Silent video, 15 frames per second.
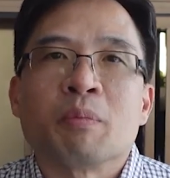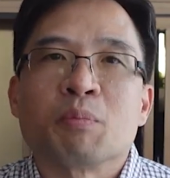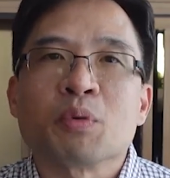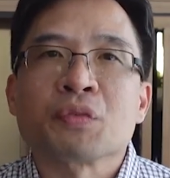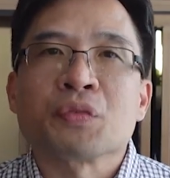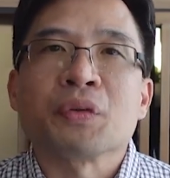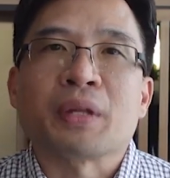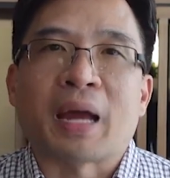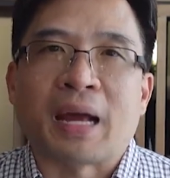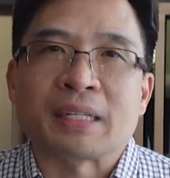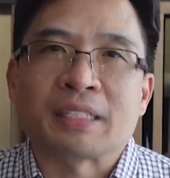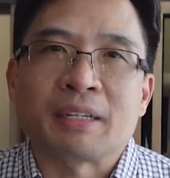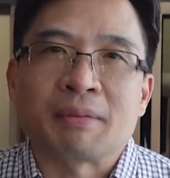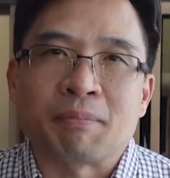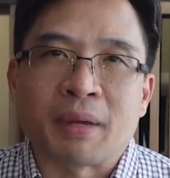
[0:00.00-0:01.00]
Brookfield
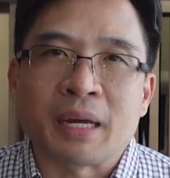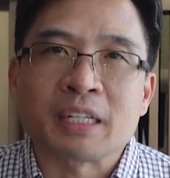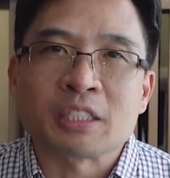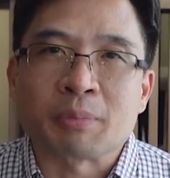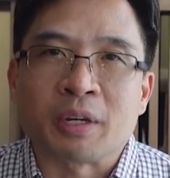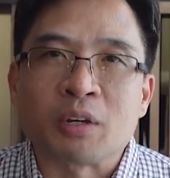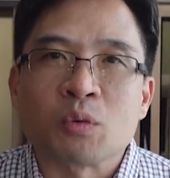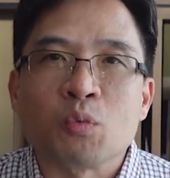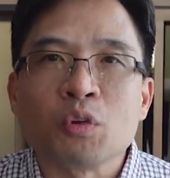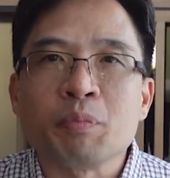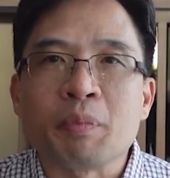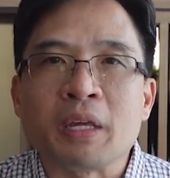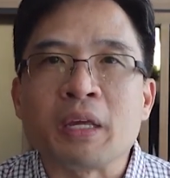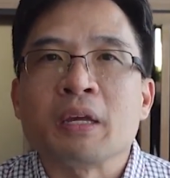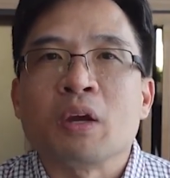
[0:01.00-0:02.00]
Asset Management would
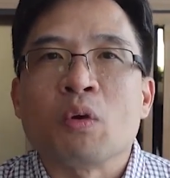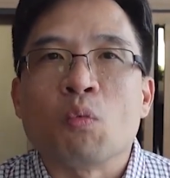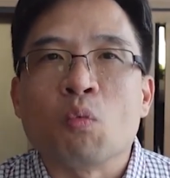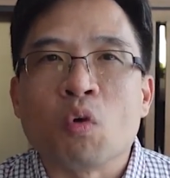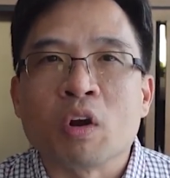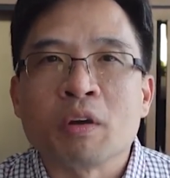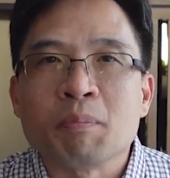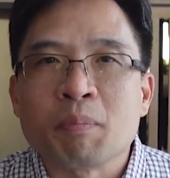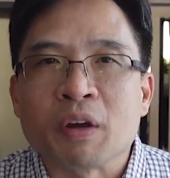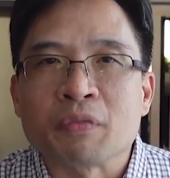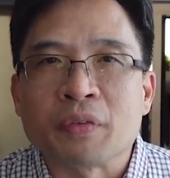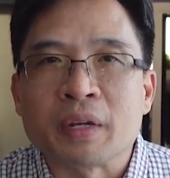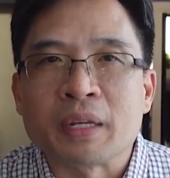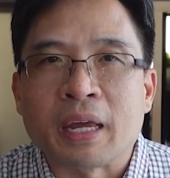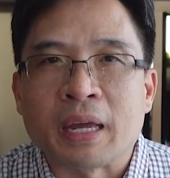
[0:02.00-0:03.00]
be Warren
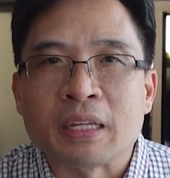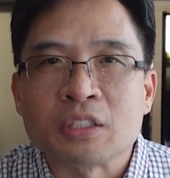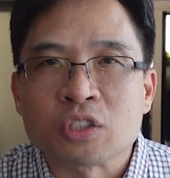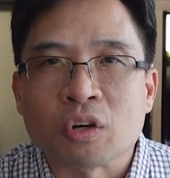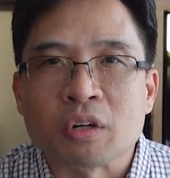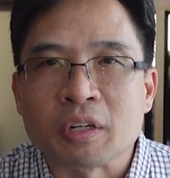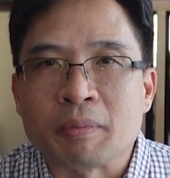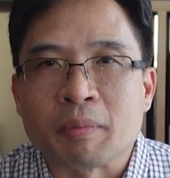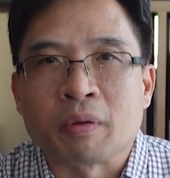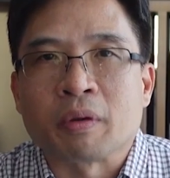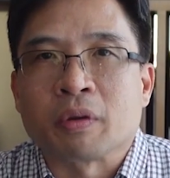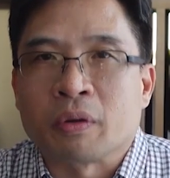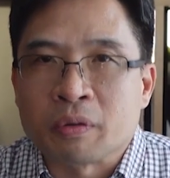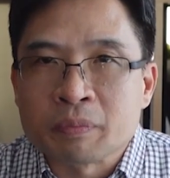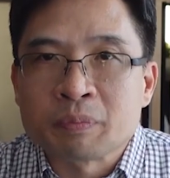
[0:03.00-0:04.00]
Buffett and Charlie
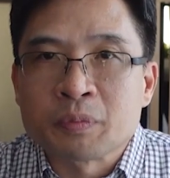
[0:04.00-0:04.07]
Munger.